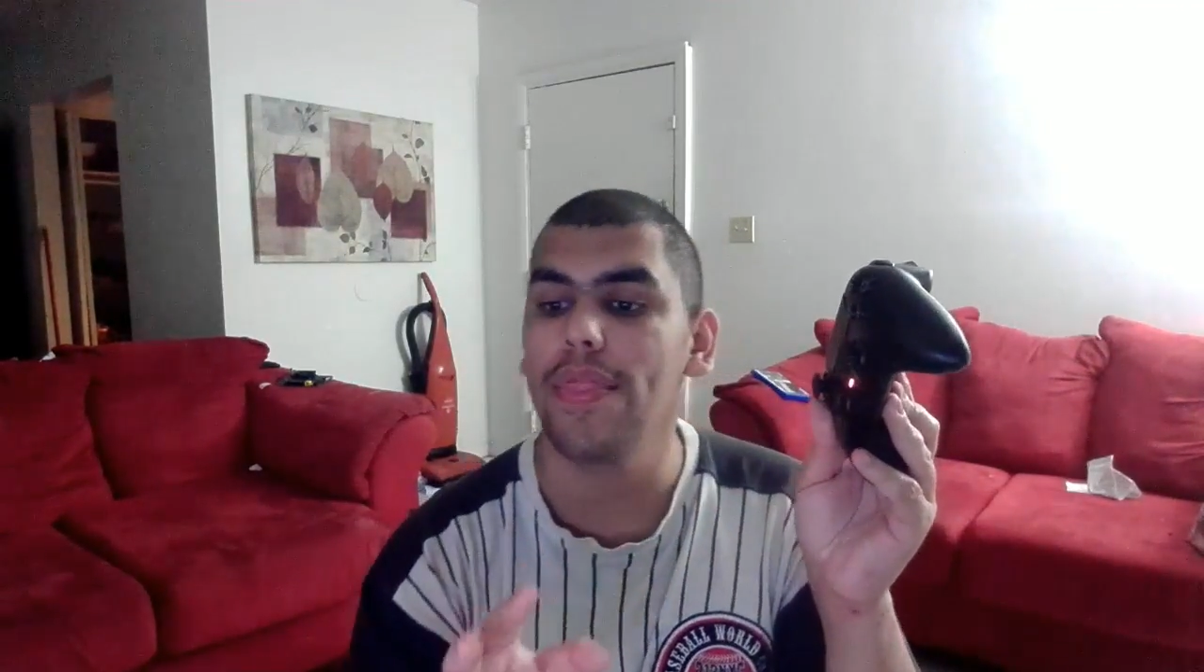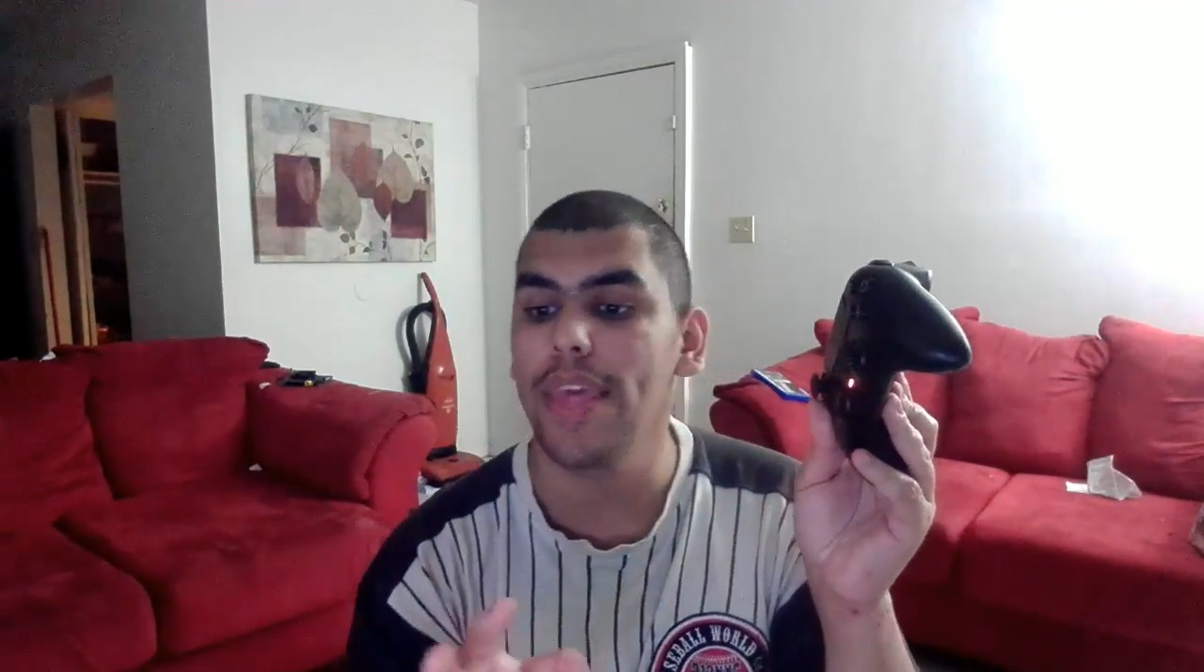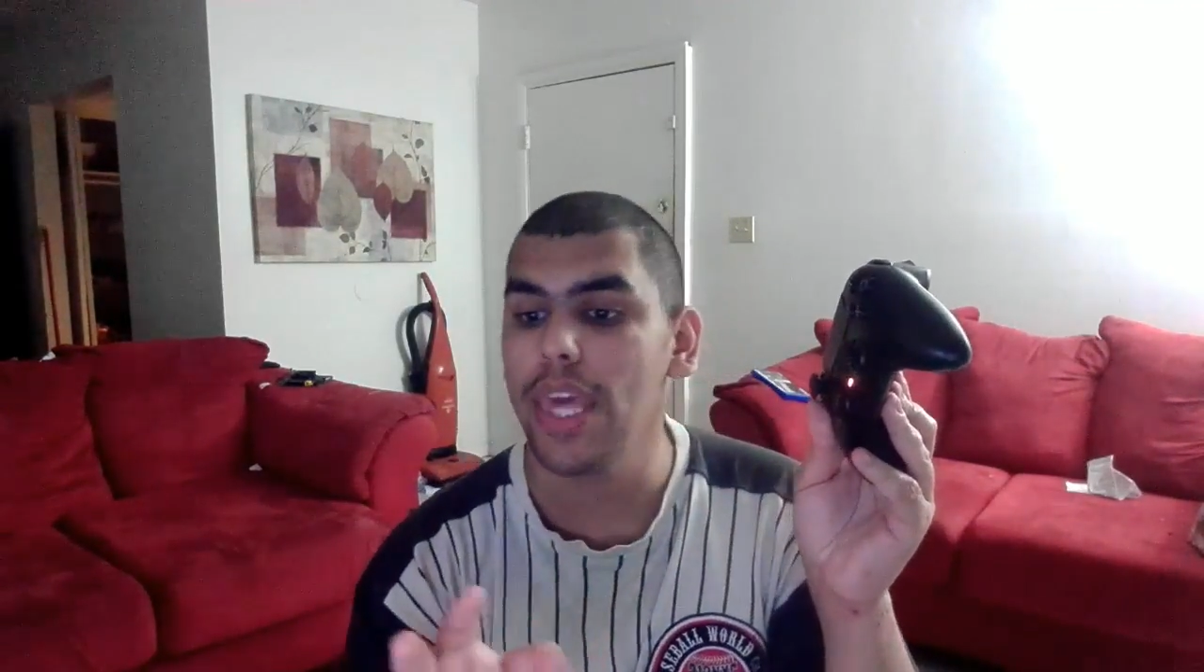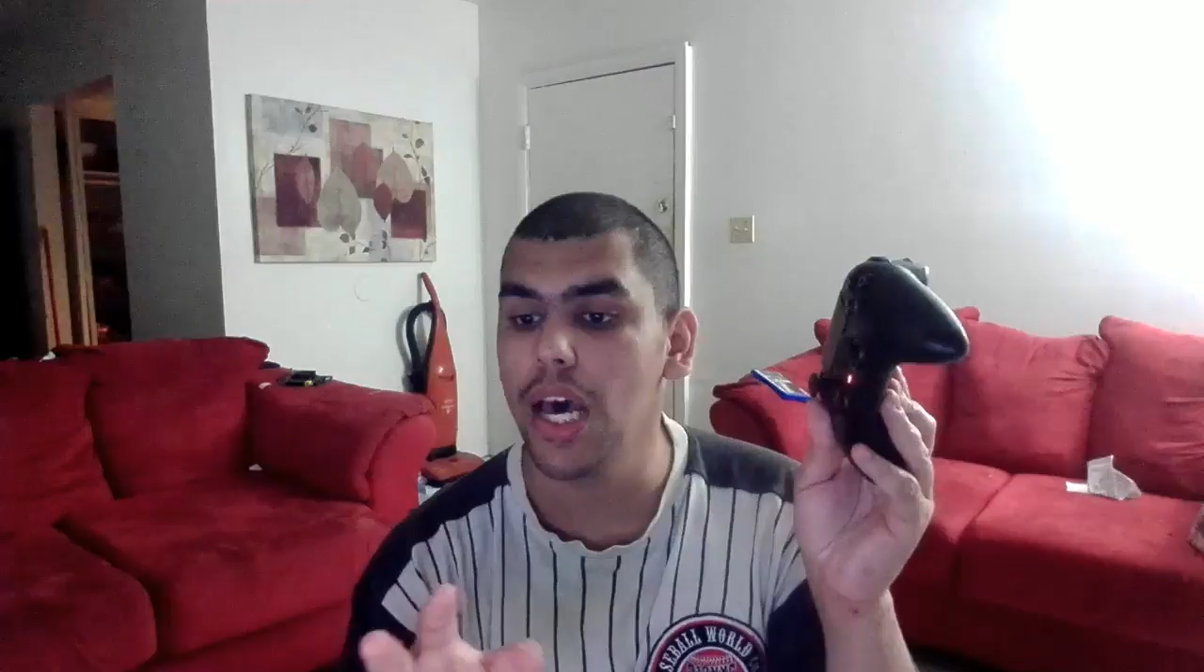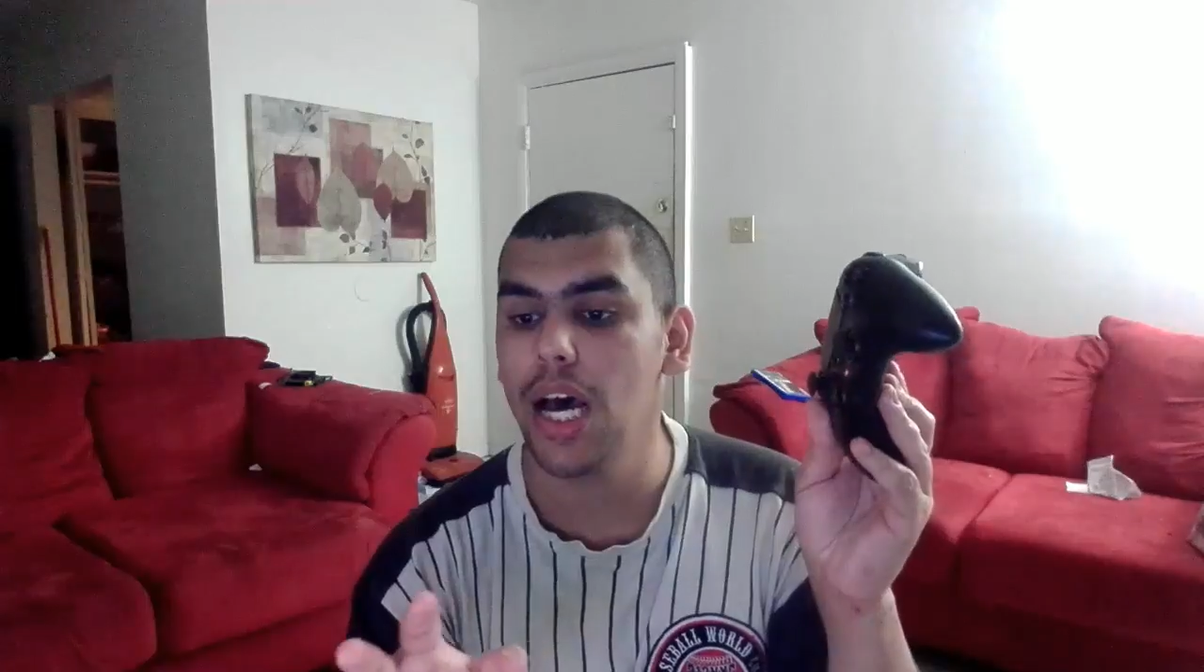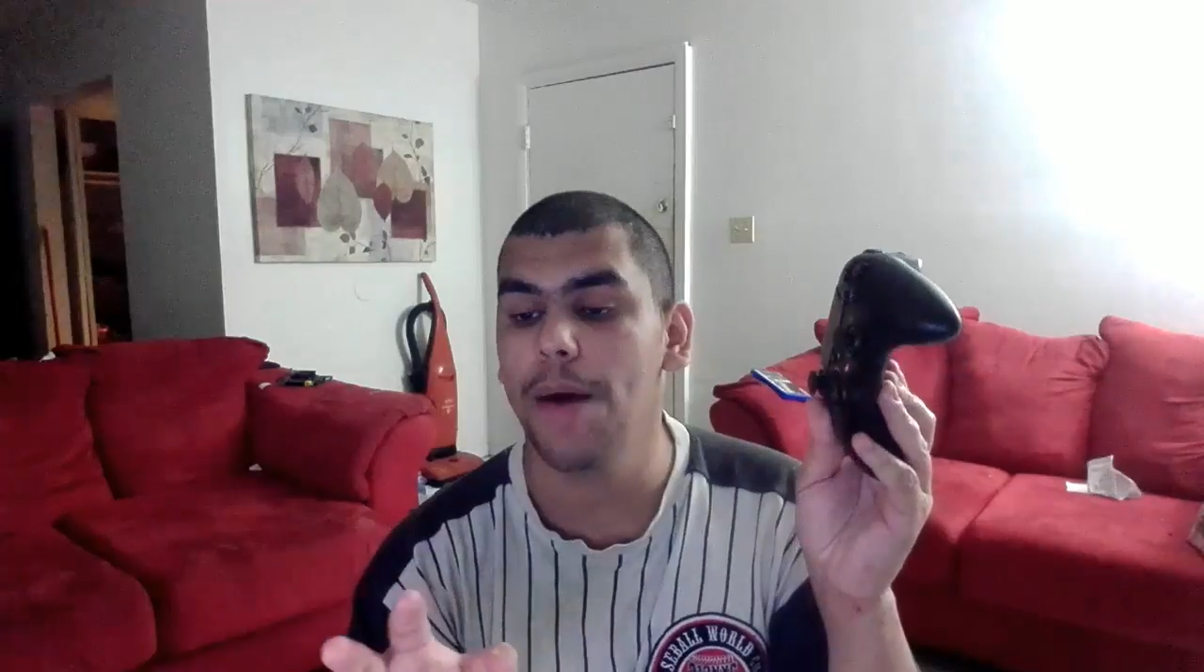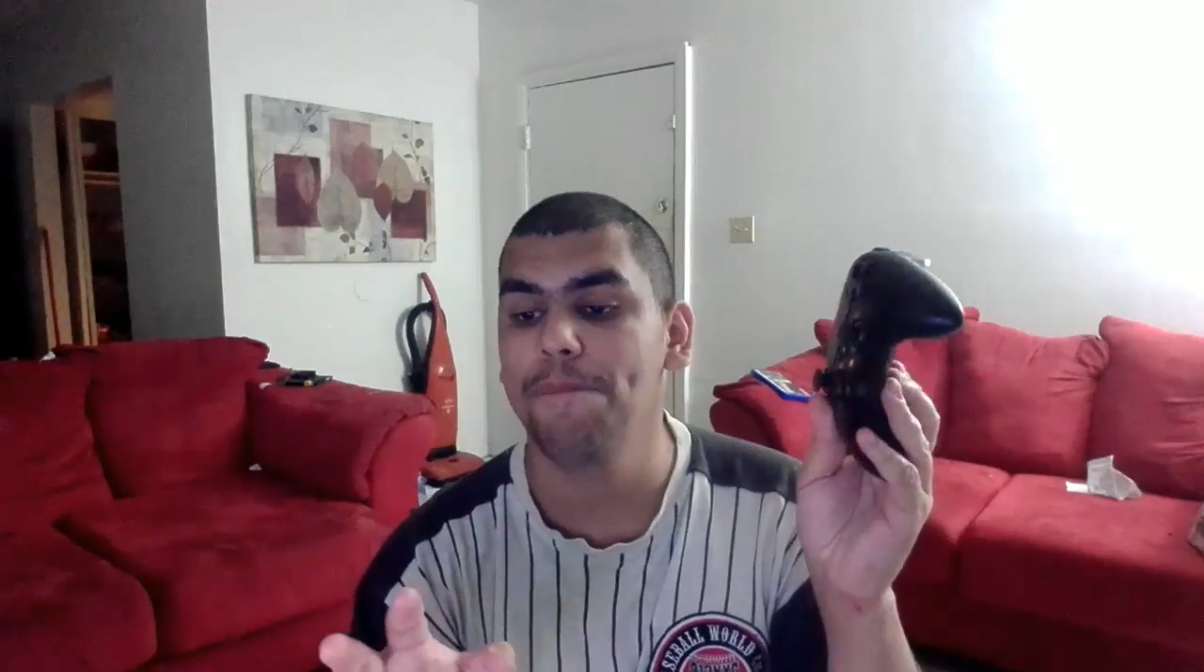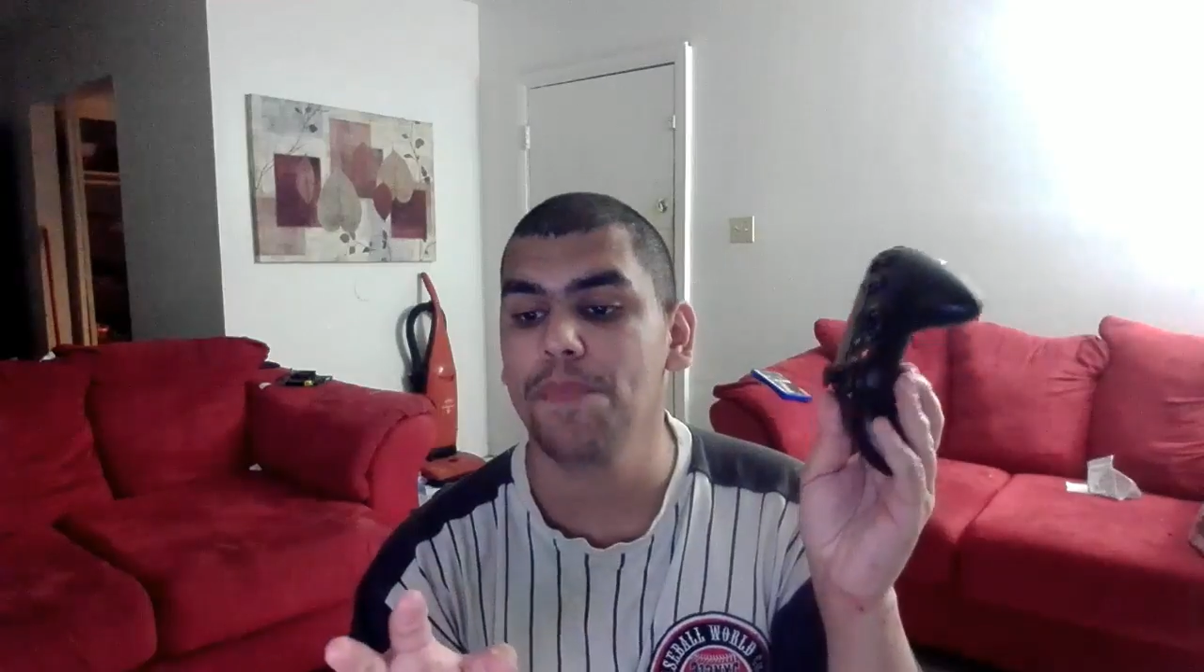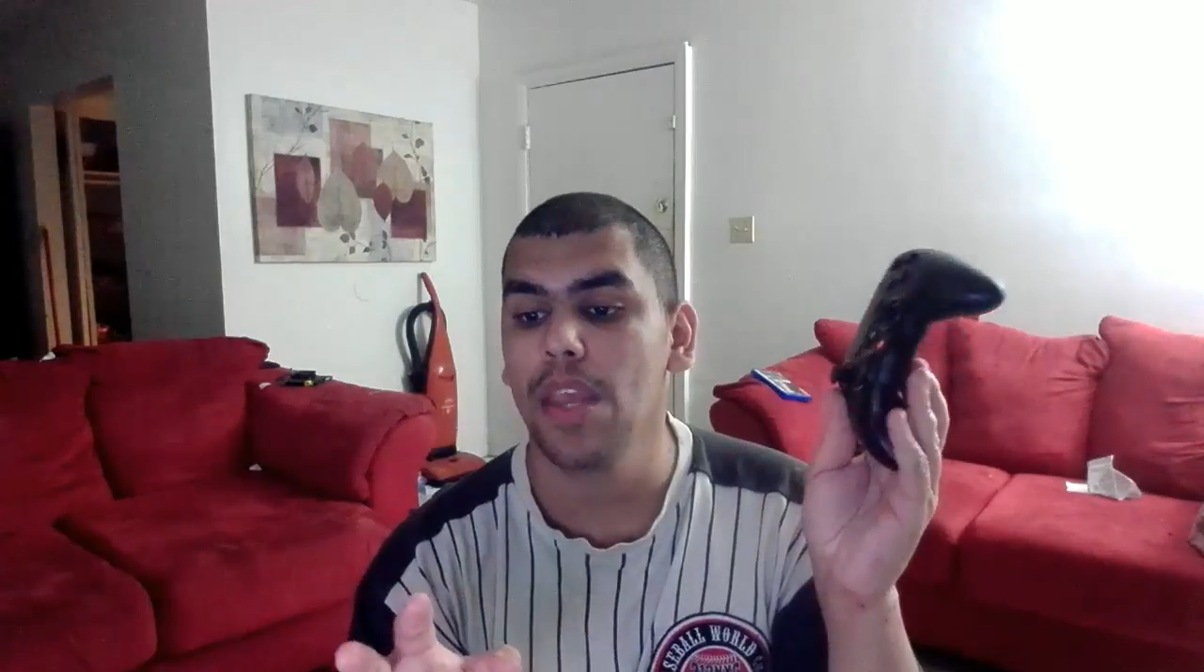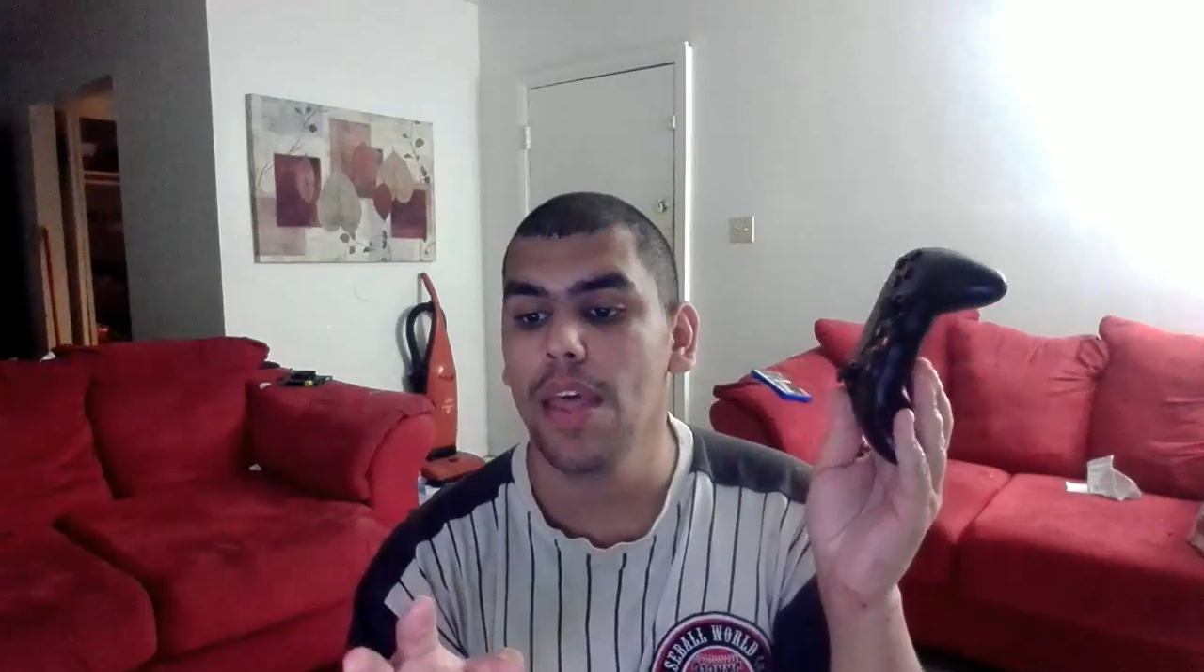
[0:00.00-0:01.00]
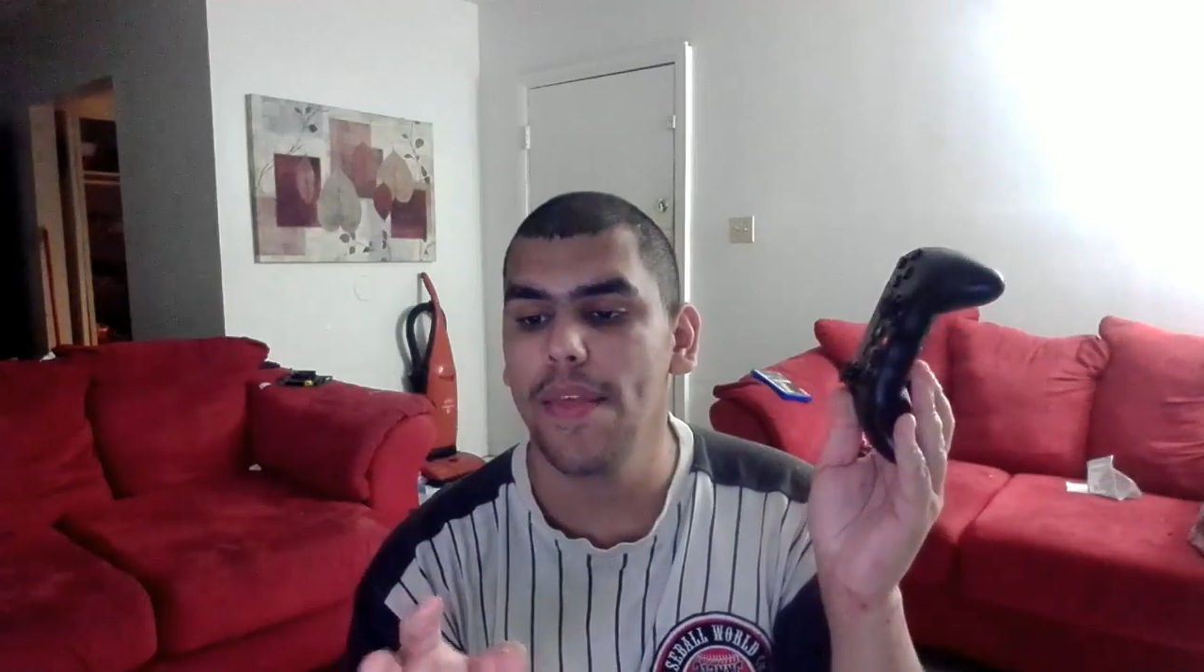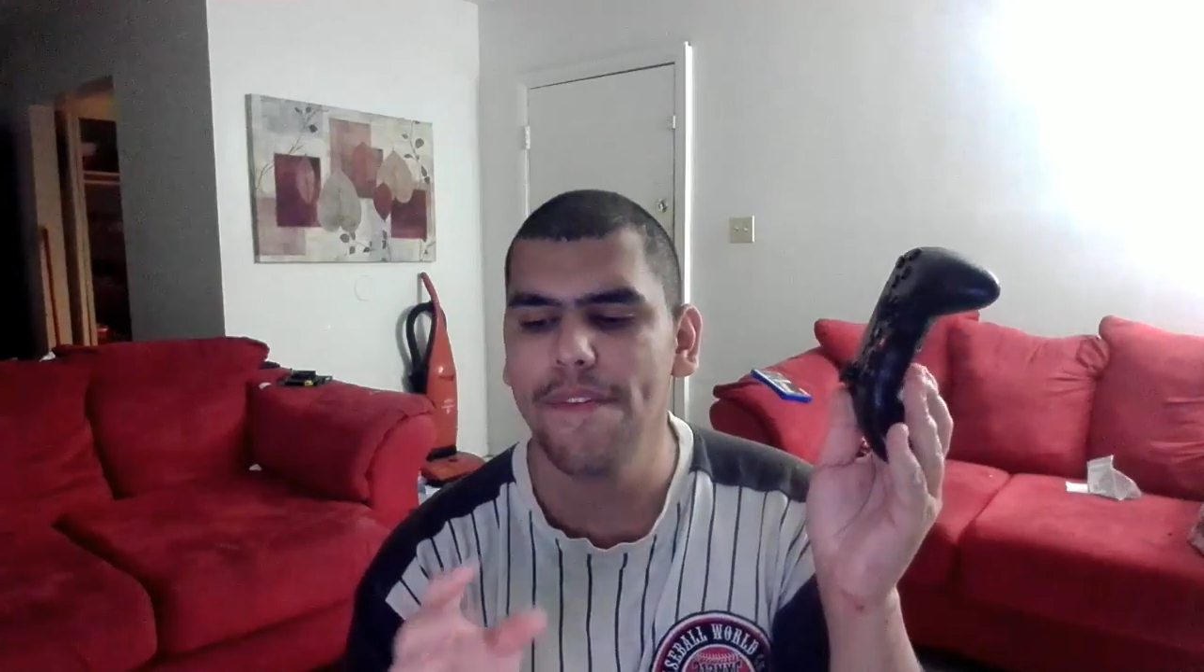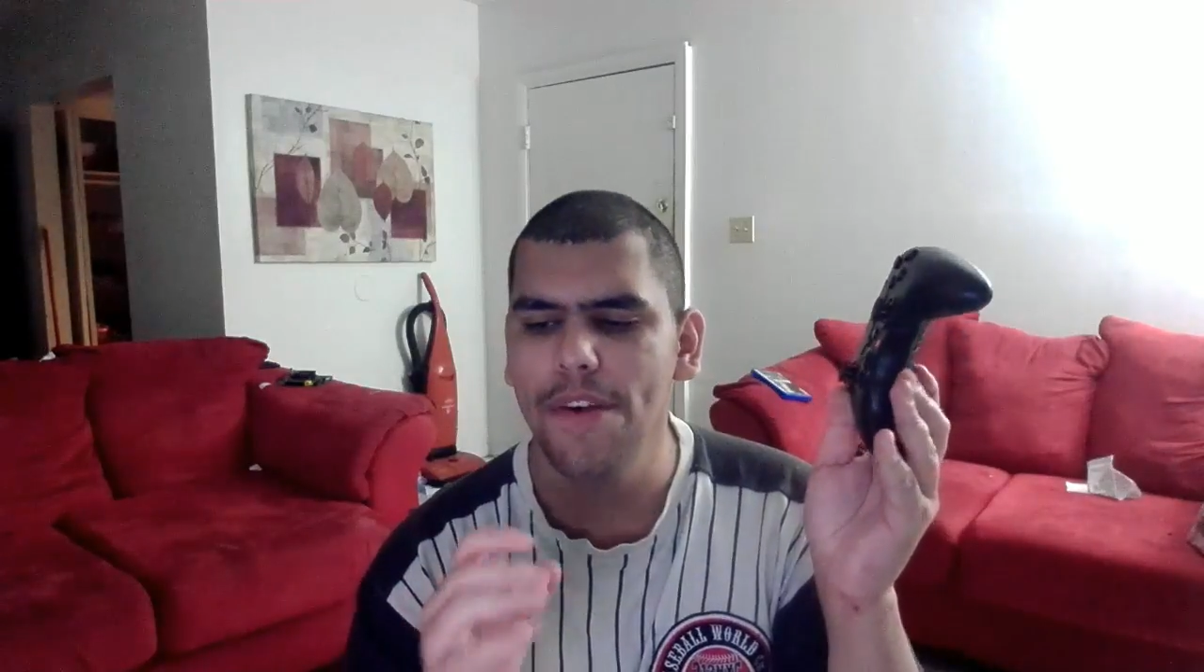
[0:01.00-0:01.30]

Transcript: they